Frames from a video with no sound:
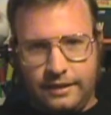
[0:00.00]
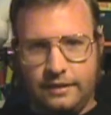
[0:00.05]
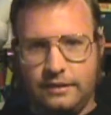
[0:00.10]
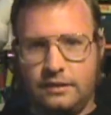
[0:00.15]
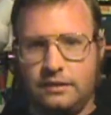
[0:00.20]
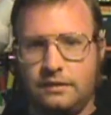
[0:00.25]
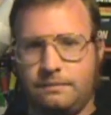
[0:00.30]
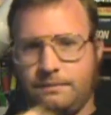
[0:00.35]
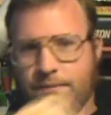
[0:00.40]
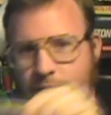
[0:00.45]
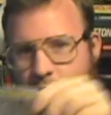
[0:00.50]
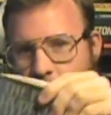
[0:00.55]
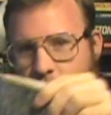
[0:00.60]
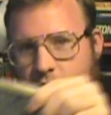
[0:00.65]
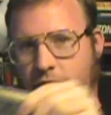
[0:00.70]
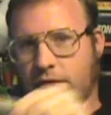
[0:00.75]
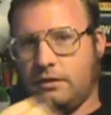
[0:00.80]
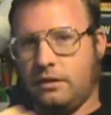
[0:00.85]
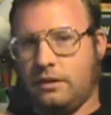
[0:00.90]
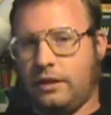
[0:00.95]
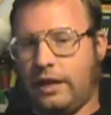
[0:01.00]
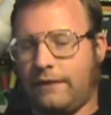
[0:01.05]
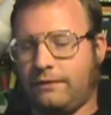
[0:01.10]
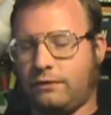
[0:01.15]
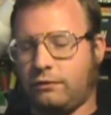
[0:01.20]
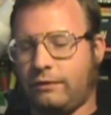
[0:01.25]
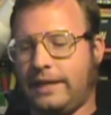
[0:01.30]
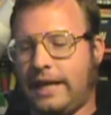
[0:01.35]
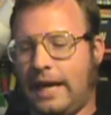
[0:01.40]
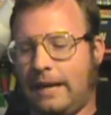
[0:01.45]
this first. You have
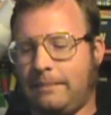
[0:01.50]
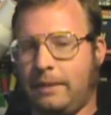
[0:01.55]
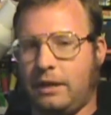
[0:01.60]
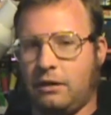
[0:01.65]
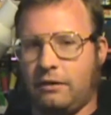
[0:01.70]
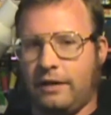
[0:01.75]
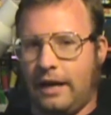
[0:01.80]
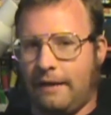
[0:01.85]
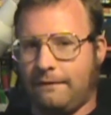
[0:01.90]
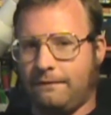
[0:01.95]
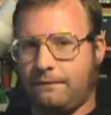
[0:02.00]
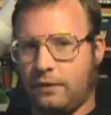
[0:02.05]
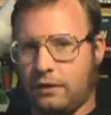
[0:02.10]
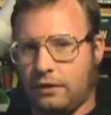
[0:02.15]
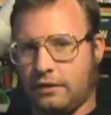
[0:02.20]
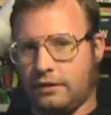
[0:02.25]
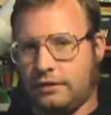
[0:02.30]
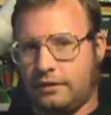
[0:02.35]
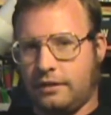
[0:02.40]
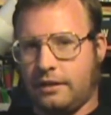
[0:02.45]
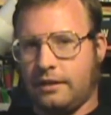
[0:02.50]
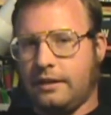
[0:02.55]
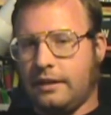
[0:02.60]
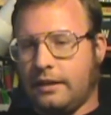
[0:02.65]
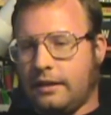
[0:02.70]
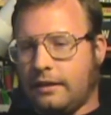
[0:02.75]
to read Hyperion first.